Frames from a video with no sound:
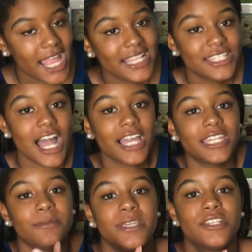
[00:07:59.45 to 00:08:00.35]
it's not
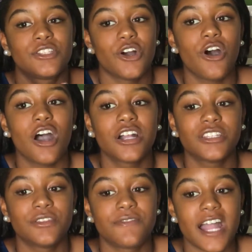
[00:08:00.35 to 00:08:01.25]
going to be so hard
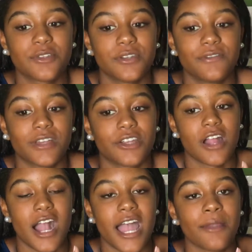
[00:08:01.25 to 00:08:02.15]
to the fact where you feel
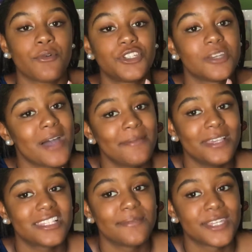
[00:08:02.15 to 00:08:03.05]
crying, which it might
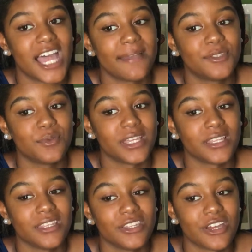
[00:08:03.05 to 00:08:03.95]
be sometimes
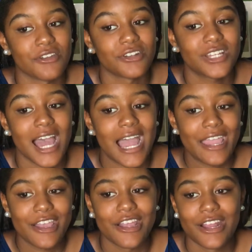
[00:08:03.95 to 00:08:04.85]
when, you know, you're
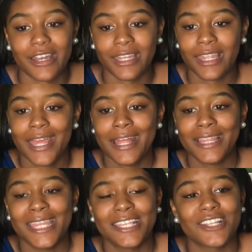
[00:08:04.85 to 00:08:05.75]
tired and
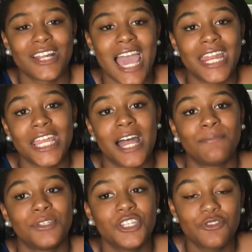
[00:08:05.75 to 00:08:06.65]
things aren't adding
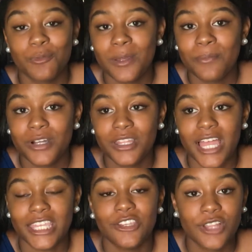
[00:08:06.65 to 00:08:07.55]
up. But just remember,
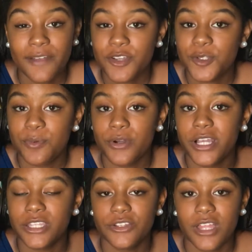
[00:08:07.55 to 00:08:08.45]
like, you love your
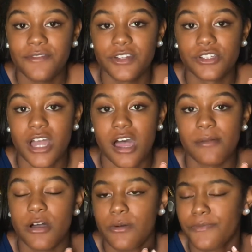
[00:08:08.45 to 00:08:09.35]
sport and you love your
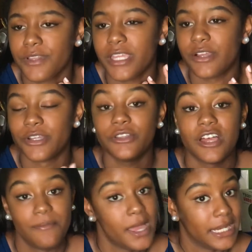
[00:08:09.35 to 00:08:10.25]
job, hopefully, or you
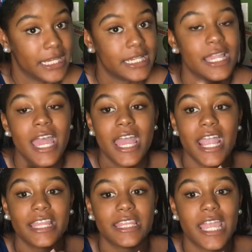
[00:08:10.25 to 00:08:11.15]
love money.
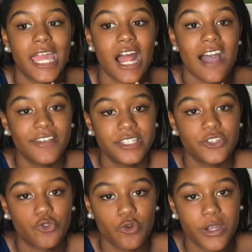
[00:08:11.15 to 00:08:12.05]
And then
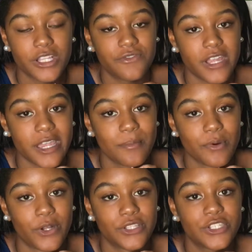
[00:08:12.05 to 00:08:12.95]
obviously schoolwork is very
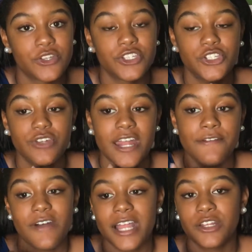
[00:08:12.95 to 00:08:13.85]
important, so just try
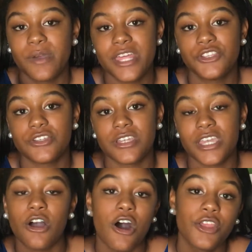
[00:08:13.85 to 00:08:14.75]
to find a way that you can
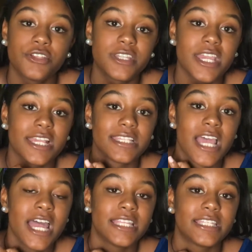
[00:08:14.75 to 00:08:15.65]
get all those things
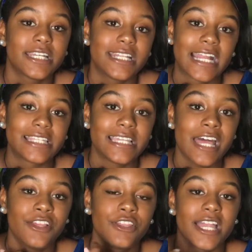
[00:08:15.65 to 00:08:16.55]
to connect
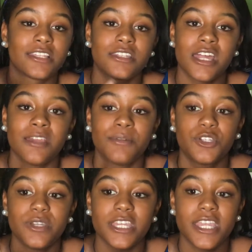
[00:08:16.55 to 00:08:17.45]
together, like study
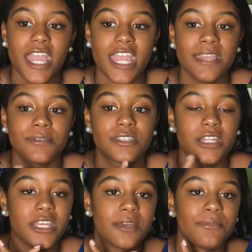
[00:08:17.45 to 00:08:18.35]
between games,
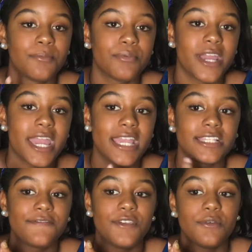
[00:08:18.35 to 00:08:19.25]
study at the
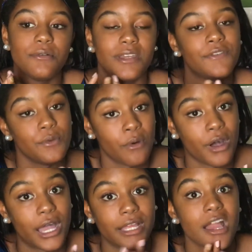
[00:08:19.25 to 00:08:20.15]
breaks if you
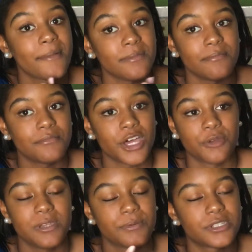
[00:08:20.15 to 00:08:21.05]
want. I mean,
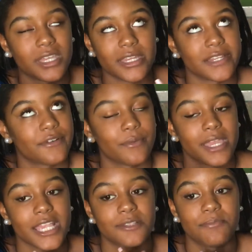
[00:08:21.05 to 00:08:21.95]
other people study different
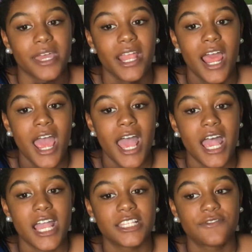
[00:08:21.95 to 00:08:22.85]
ways, but
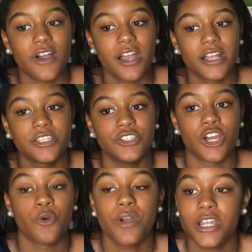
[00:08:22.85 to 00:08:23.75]
as far as, you
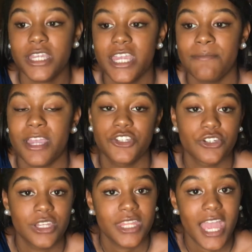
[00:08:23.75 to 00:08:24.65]
know, working, make
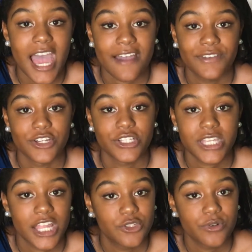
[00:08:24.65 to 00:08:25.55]
sure that they have your
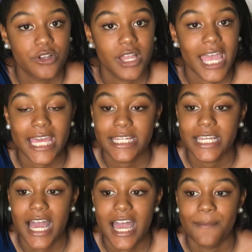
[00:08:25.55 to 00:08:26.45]
schedule ahead of
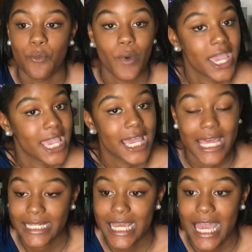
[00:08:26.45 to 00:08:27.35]
time, way
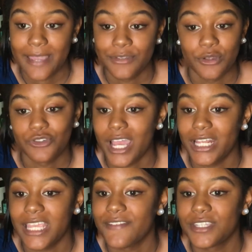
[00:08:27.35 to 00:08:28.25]
ahead of time. Don't try
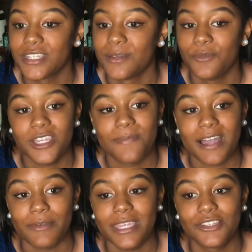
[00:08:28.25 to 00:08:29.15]
to give it to them week
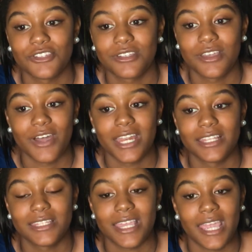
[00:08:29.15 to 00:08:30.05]
by week. Just go ahead
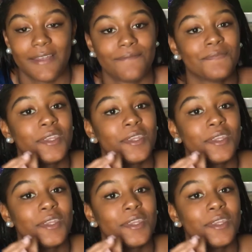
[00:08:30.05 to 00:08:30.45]
and say,